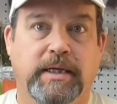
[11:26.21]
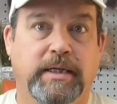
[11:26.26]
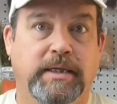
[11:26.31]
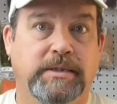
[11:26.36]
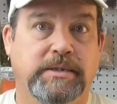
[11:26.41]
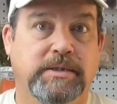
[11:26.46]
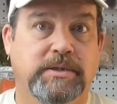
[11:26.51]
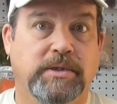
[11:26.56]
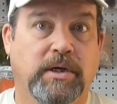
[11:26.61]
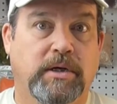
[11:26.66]
and
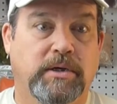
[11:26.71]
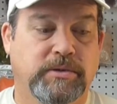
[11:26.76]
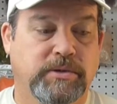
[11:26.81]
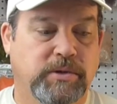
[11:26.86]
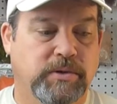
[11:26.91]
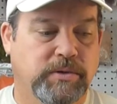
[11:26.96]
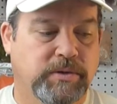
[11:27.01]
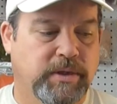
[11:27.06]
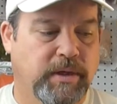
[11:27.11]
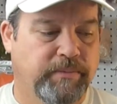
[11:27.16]
this is
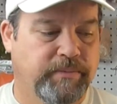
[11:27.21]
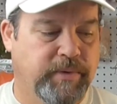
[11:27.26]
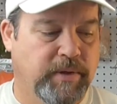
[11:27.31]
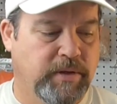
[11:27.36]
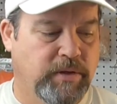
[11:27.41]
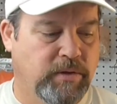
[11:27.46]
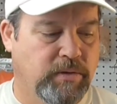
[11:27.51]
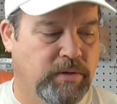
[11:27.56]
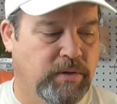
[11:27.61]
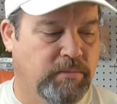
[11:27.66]
also
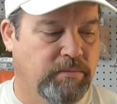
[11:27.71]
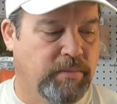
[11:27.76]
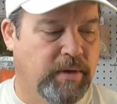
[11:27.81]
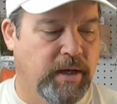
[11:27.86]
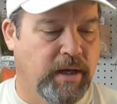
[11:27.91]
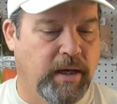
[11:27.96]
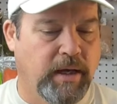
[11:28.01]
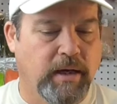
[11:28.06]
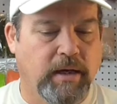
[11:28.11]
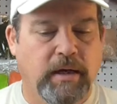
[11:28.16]
something you can
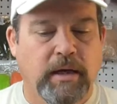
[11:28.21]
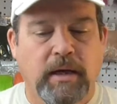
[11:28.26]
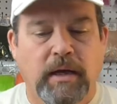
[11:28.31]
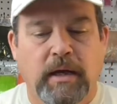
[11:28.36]
make,